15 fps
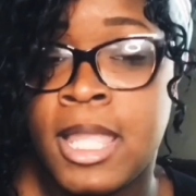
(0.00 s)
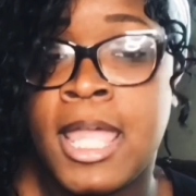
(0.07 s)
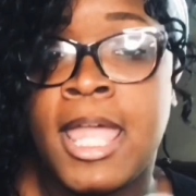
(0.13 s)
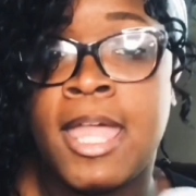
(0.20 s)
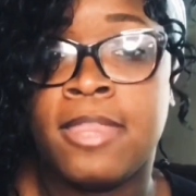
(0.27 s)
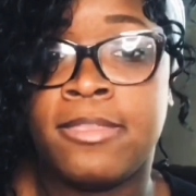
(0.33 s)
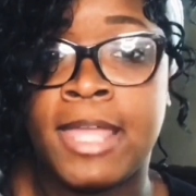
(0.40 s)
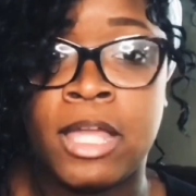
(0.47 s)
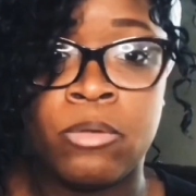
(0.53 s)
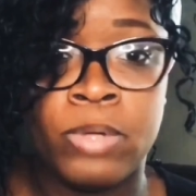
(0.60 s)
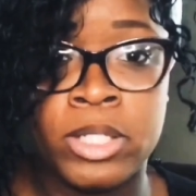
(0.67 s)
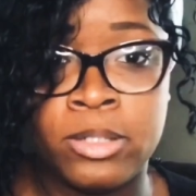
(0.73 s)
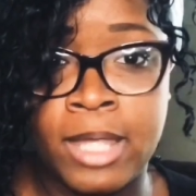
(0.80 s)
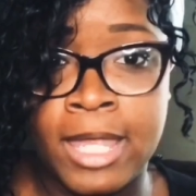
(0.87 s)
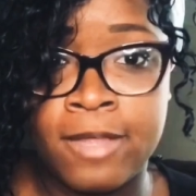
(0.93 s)
That way you
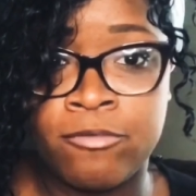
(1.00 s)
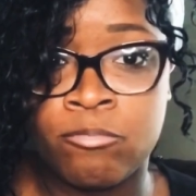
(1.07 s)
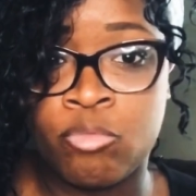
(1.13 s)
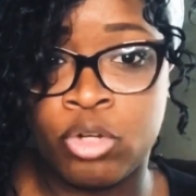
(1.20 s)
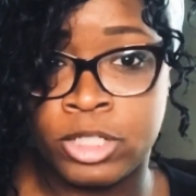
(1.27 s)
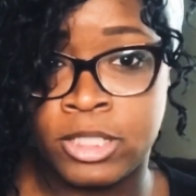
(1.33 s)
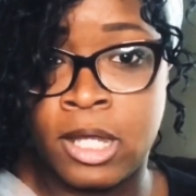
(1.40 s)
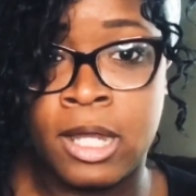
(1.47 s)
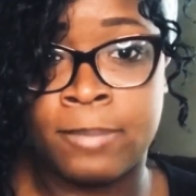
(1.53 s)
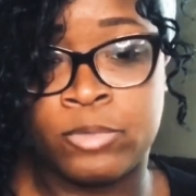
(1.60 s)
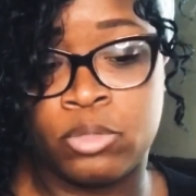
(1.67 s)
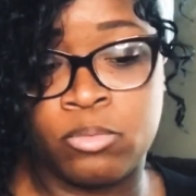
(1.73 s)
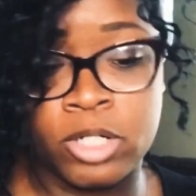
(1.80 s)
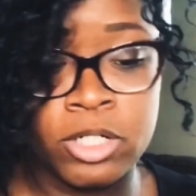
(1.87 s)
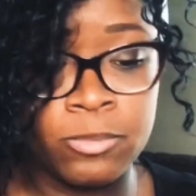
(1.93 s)
have more time to
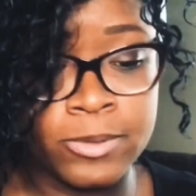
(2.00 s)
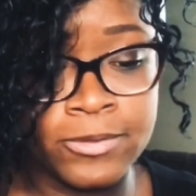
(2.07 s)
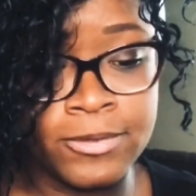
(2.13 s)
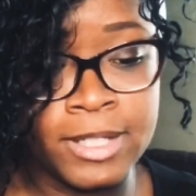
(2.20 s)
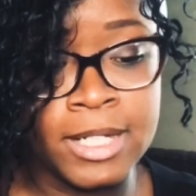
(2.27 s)
work with it.